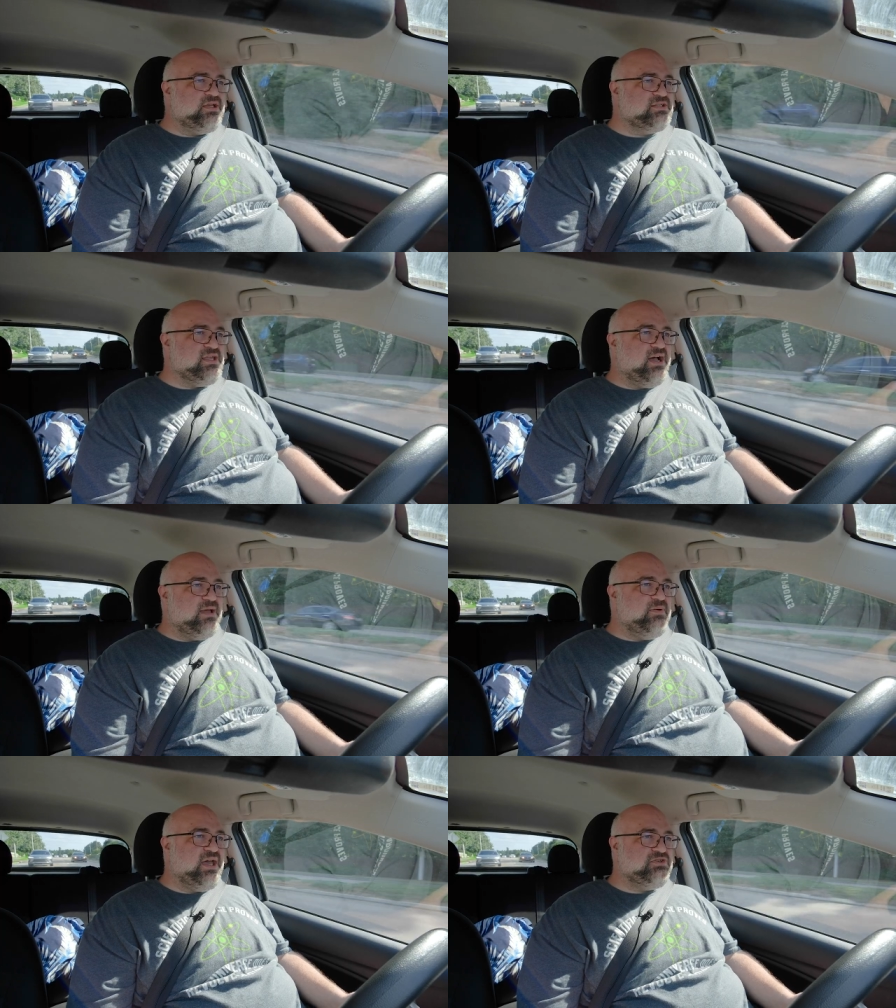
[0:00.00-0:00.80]
because the
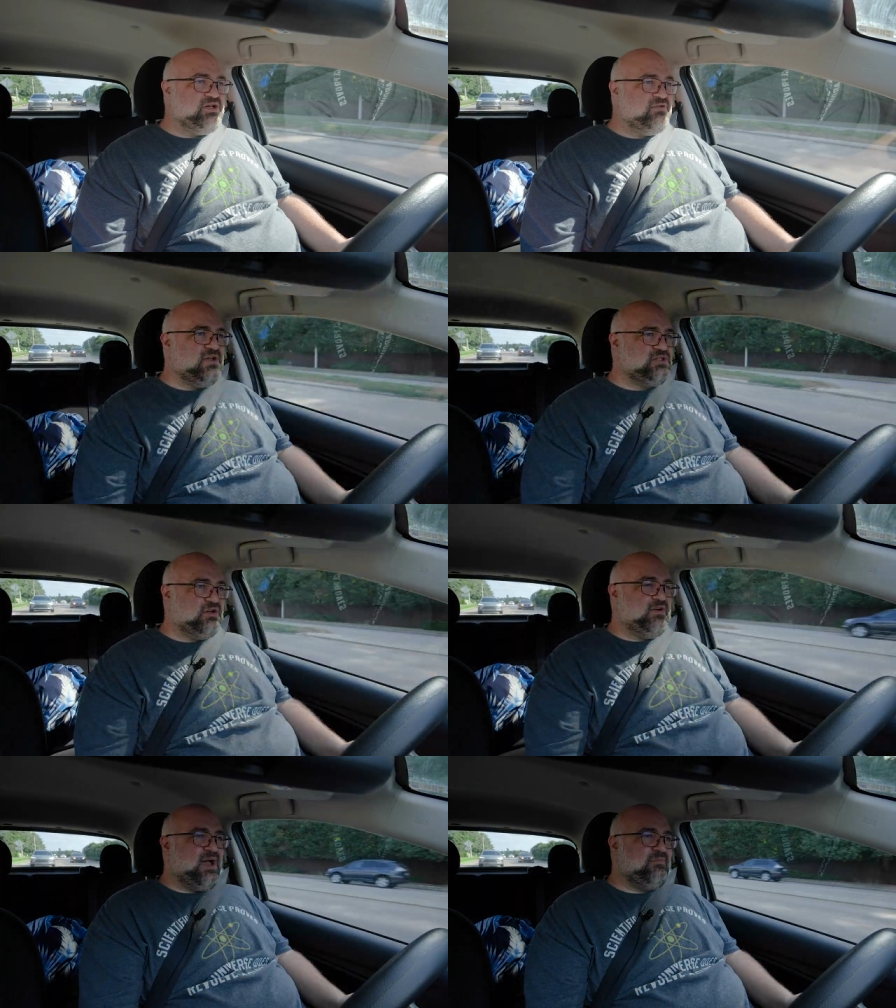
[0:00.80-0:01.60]
iPad
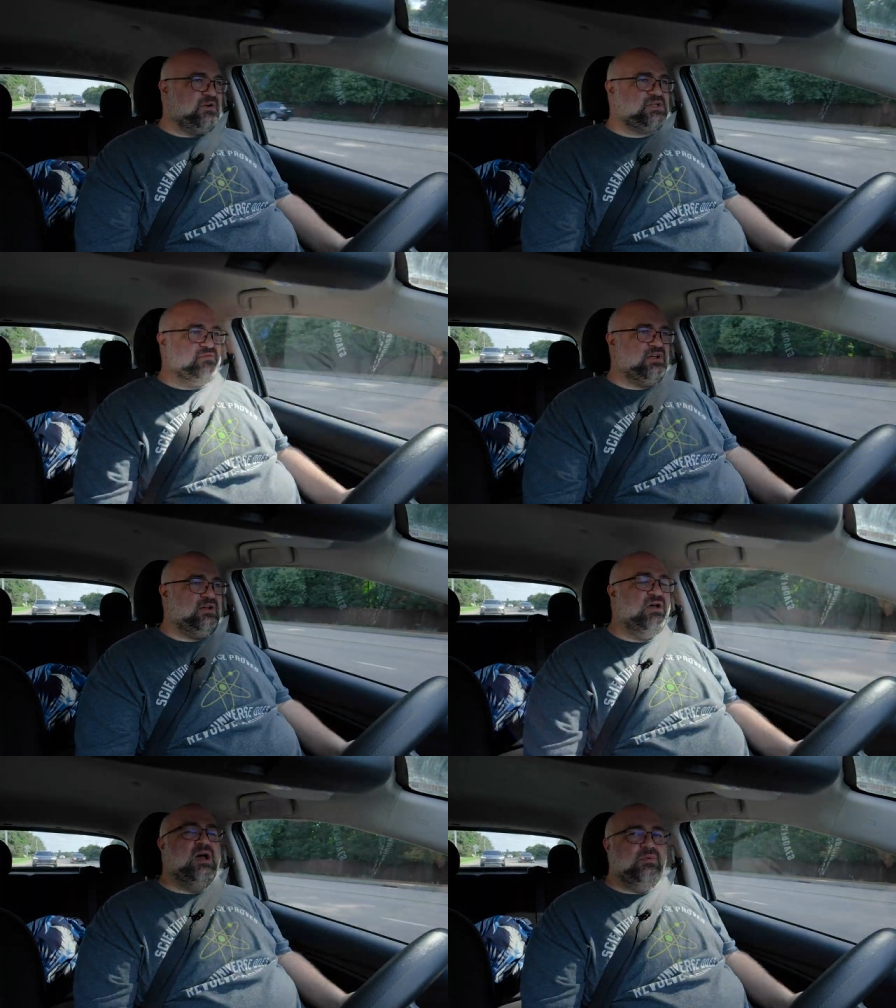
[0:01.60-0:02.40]
generation crap. First of
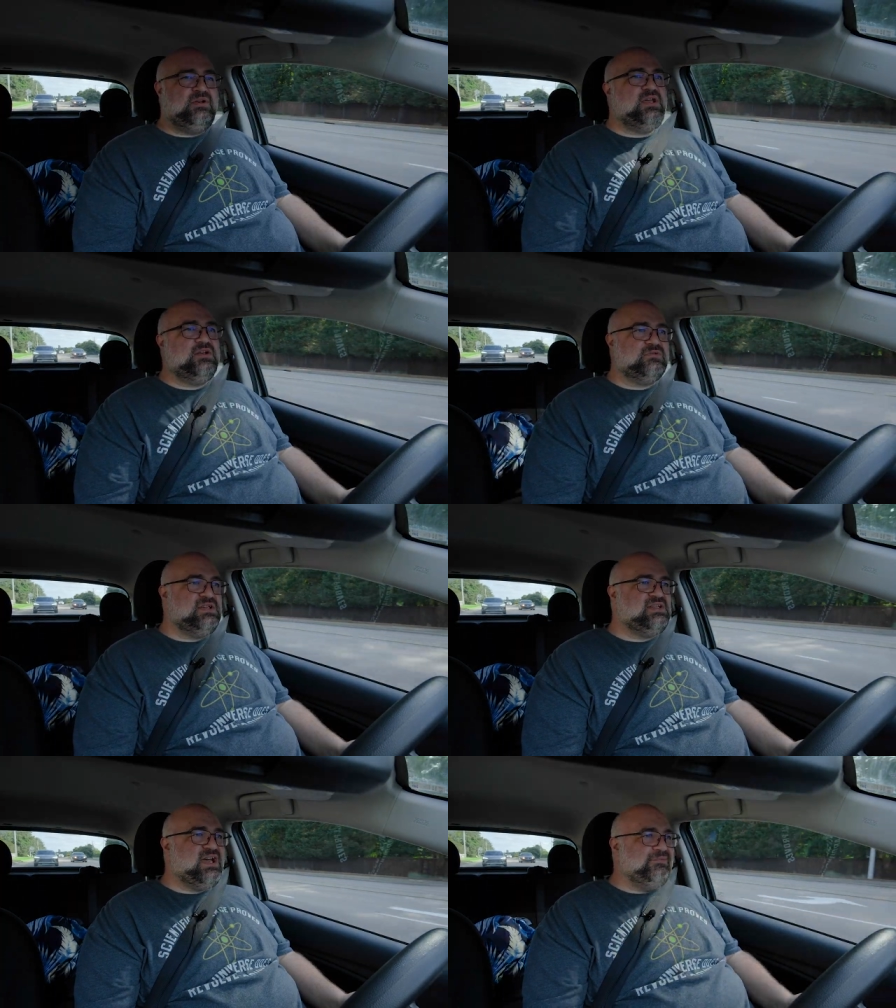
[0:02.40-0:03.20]
all, put an
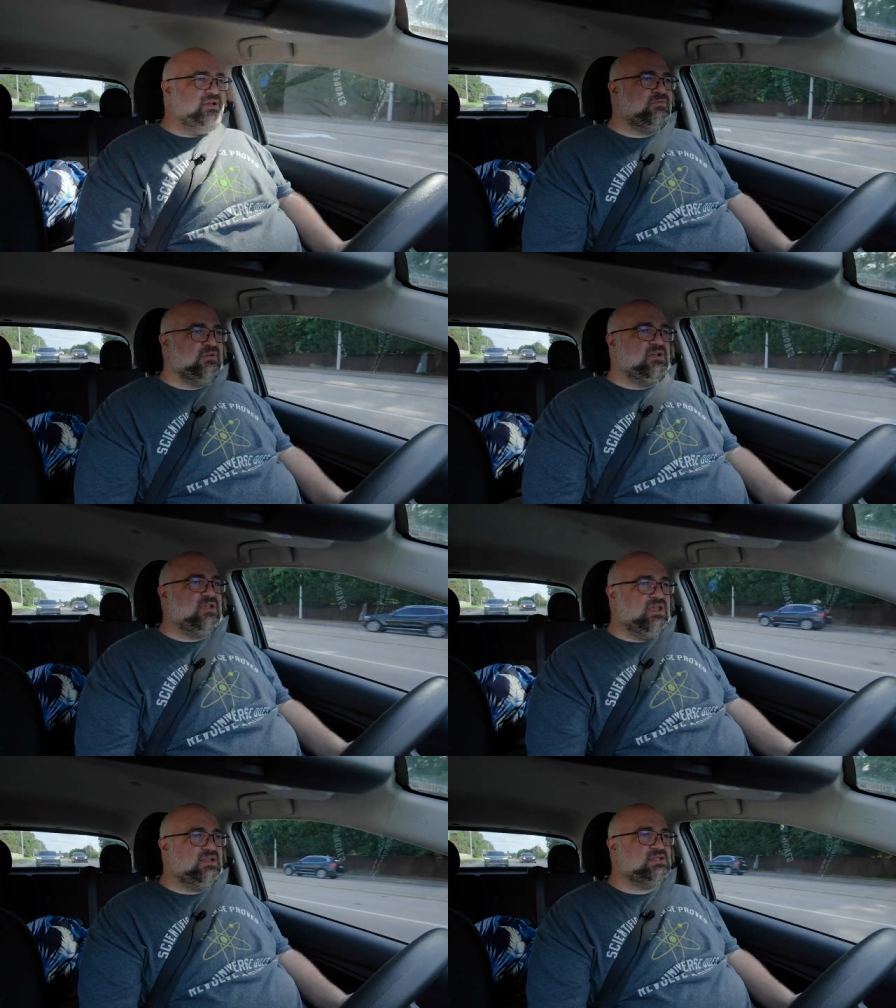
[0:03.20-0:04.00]
Android tablet in front of
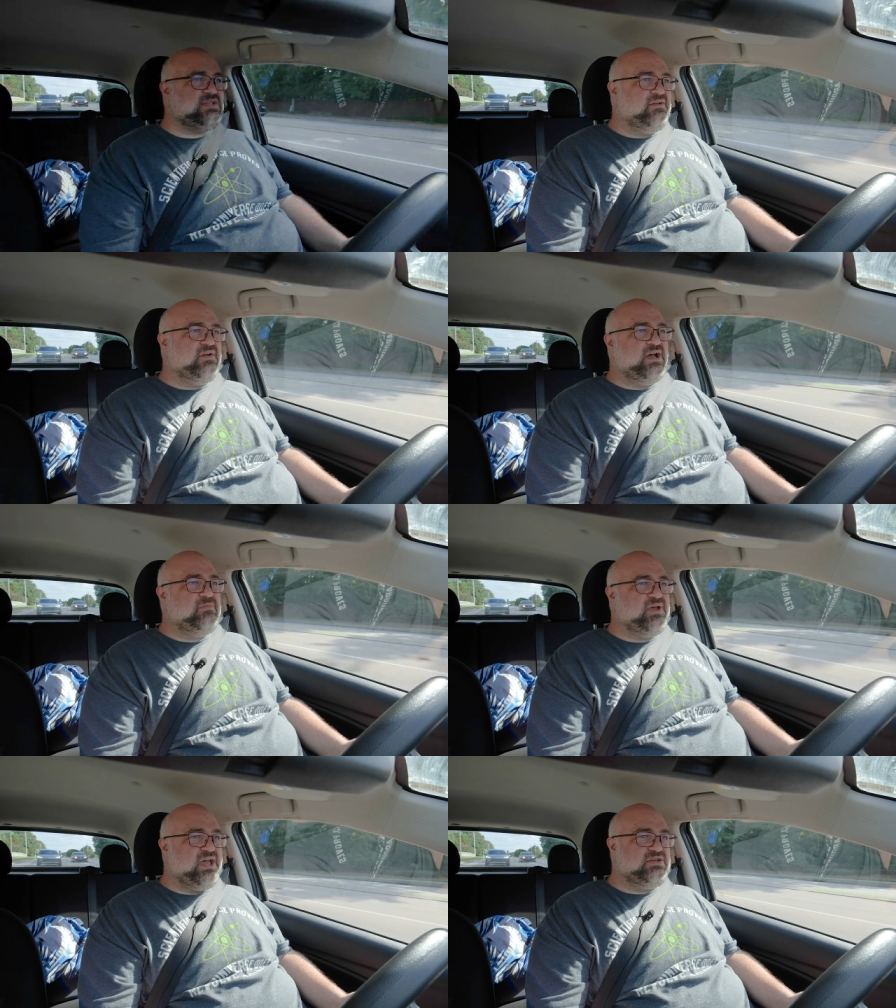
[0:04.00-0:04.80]
your kid instead of an
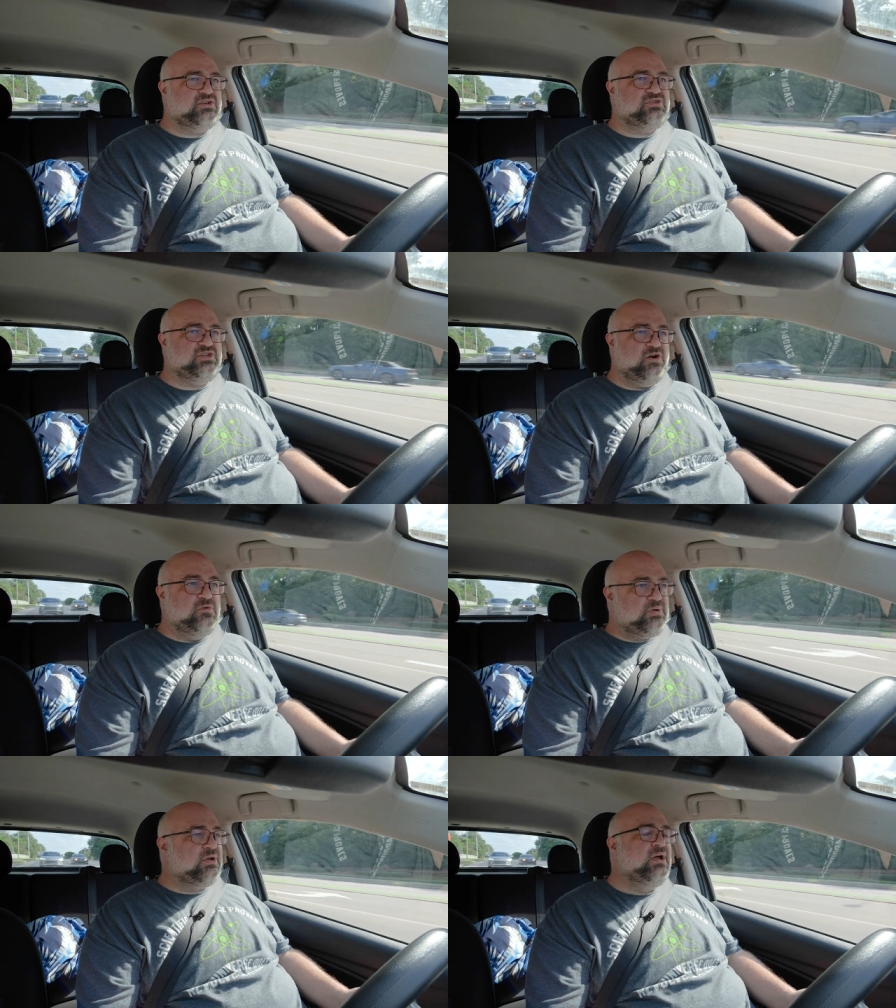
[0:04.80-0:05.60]
iPad, you
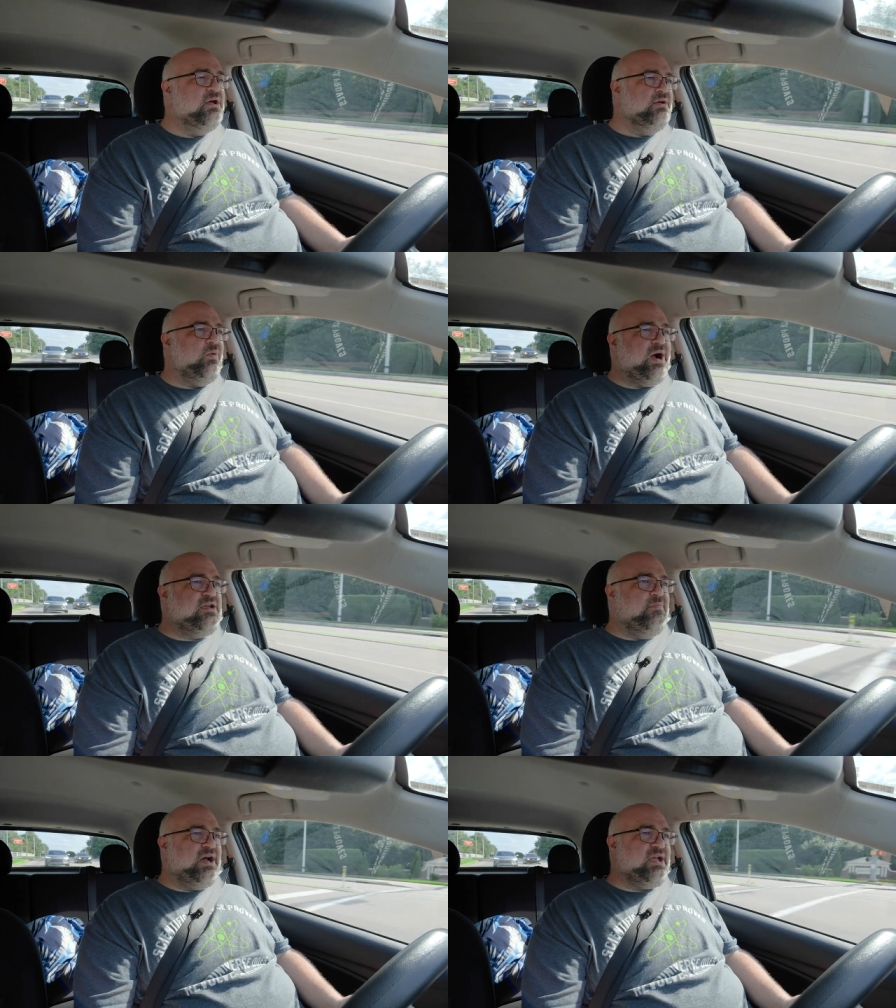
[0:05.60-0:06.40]
dope. Why
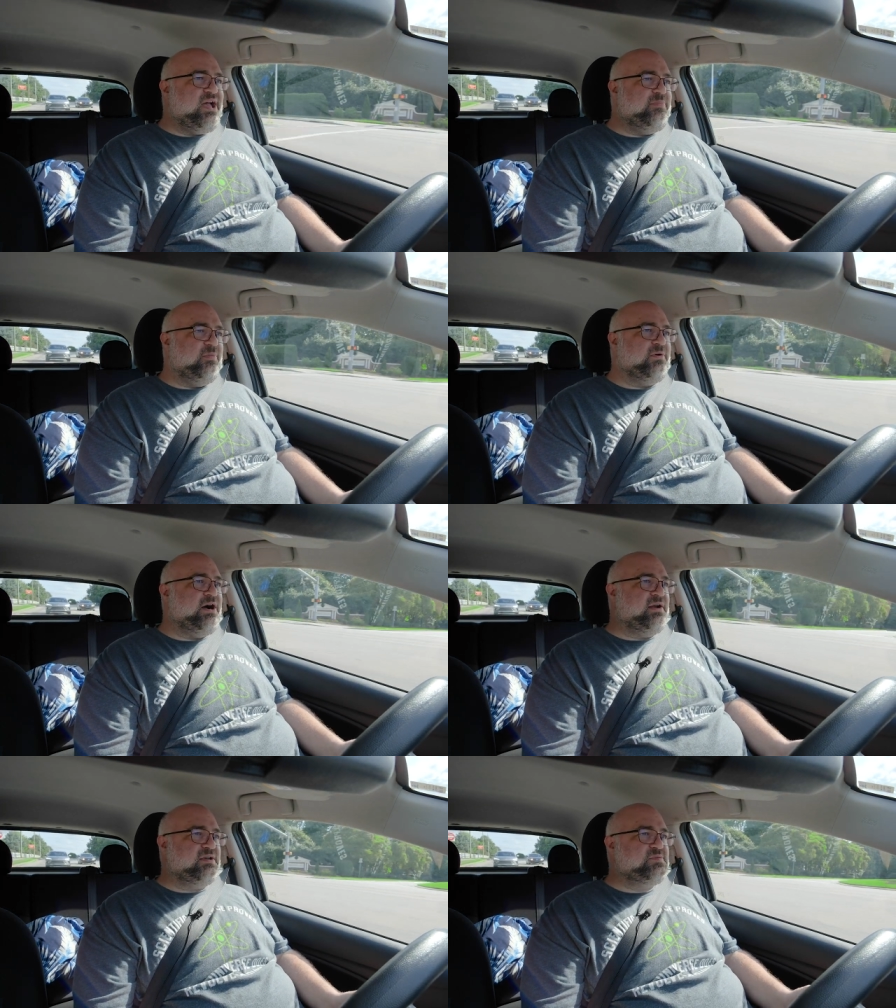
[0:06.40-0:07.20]
are you buying Apple
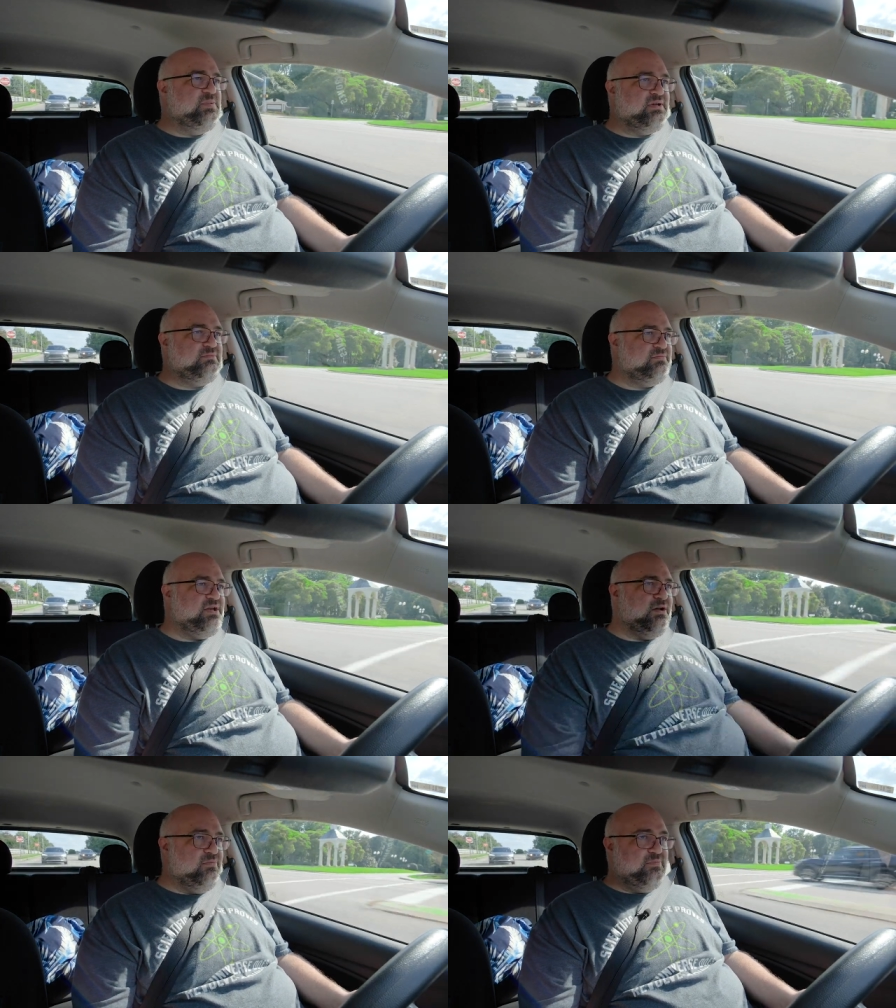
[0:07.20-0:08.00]
products? But,
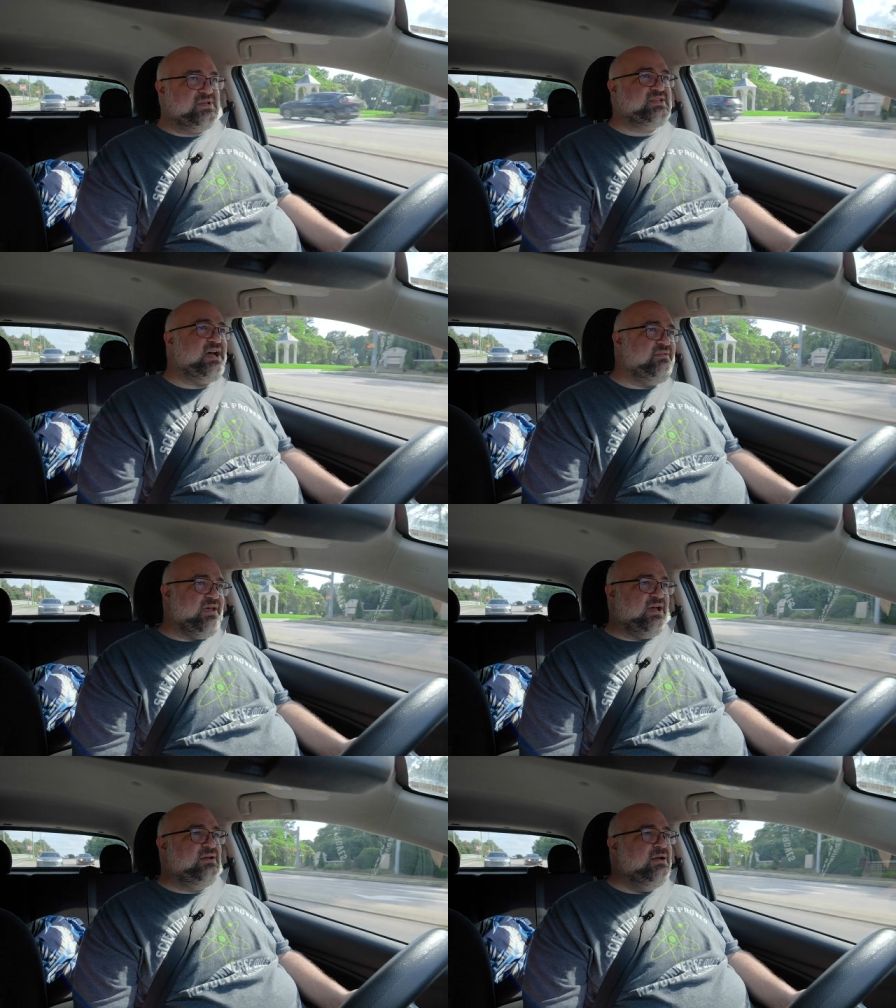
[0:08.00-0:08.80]
you know, beside
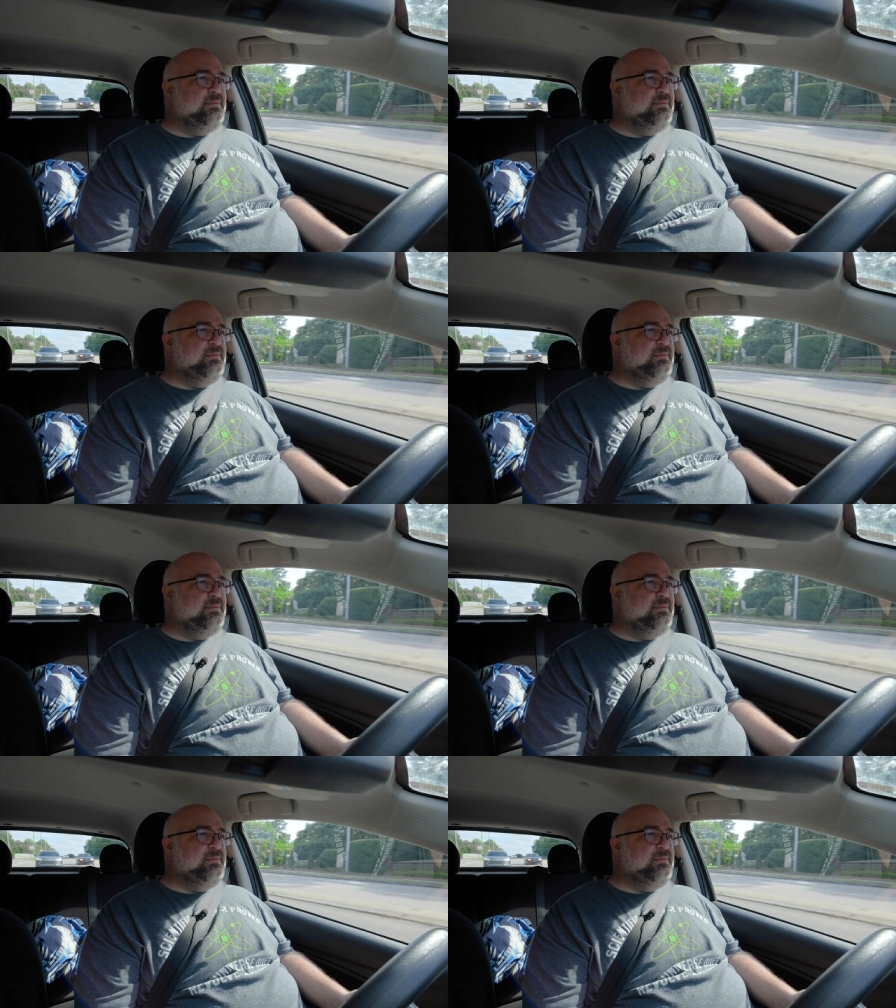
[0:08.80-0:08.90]
that,